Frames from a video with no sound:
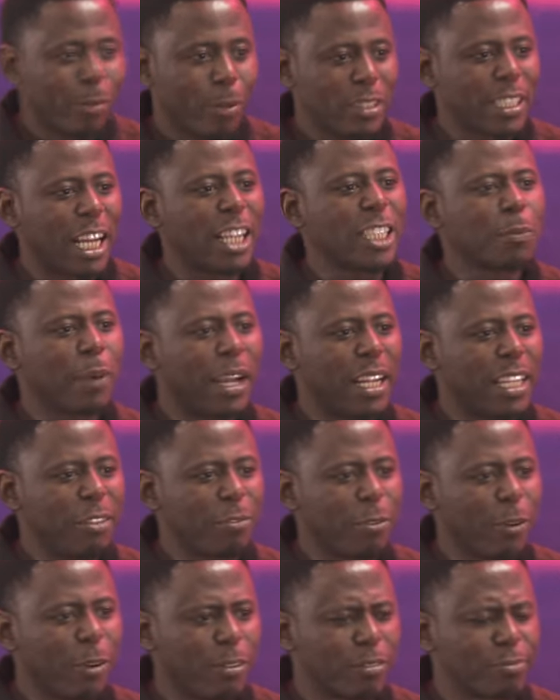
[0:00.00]
What are you
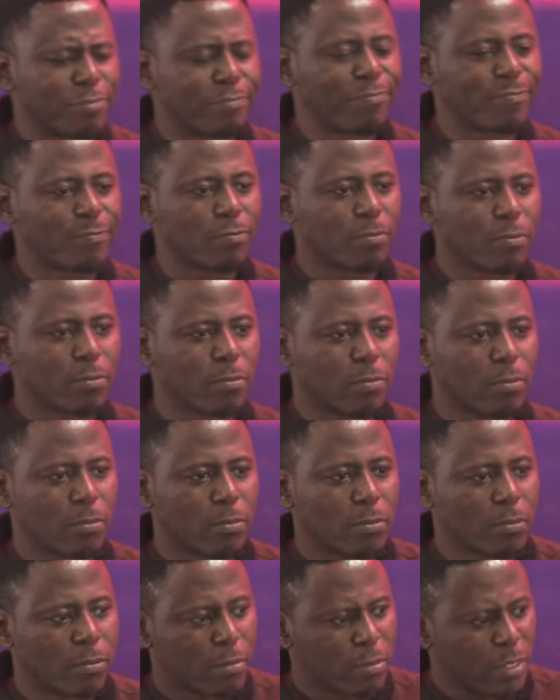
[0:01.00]
smiling for?
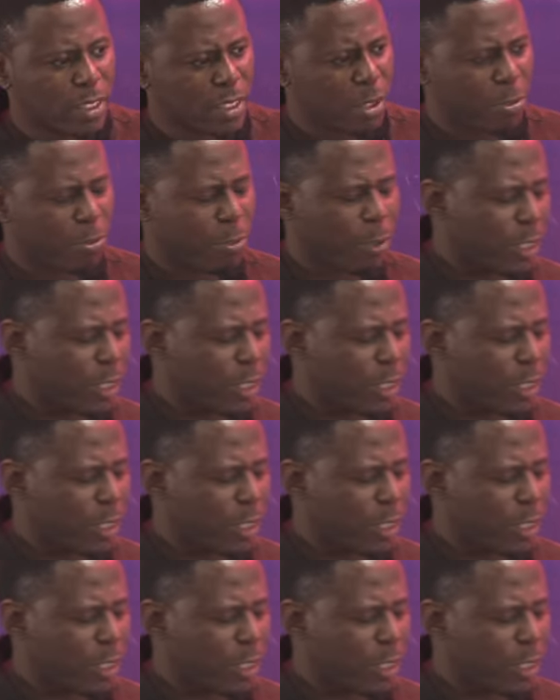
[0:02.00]
It's not